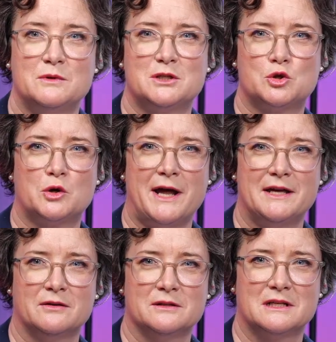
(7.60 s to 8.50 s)

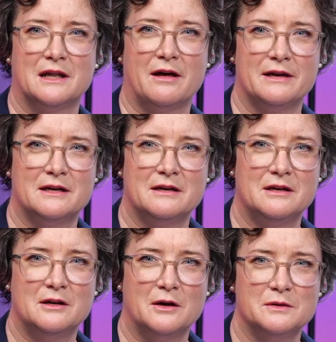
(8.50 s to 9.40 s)
trailed like,
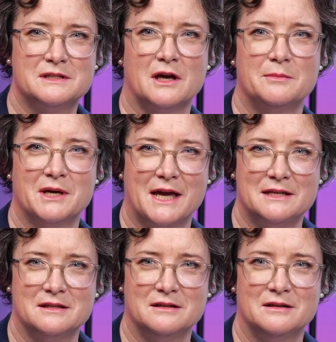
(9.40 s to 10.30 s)

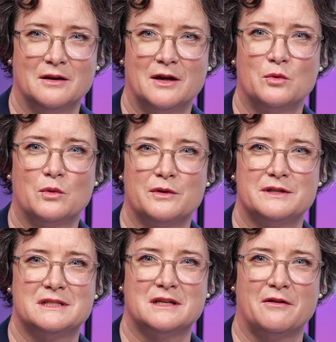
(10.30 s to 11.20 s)
Cybergeddon and all of the
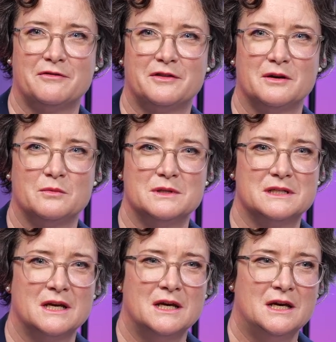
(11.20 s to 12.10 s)
stuff that
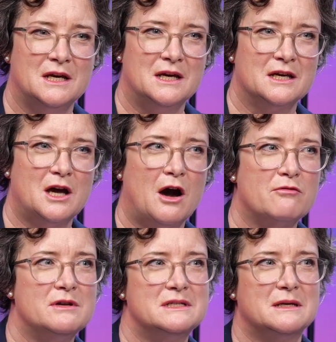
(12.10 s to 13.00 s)
was
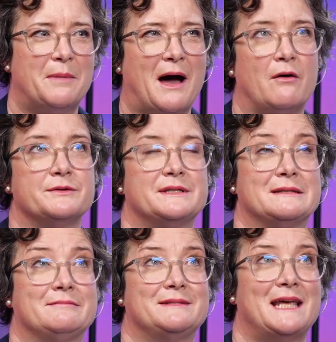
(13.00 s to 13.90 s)
current about
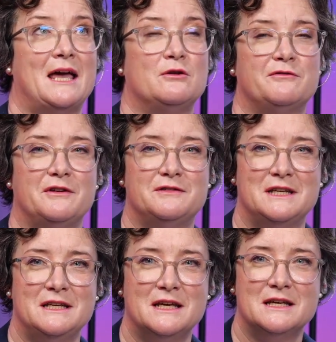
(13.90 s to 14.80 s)
10 or
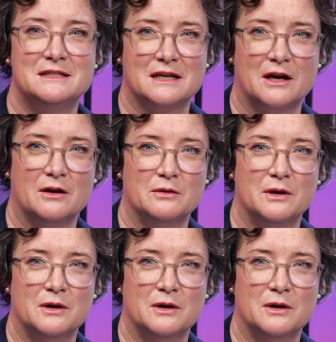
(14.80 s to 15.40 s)
15 years ago. And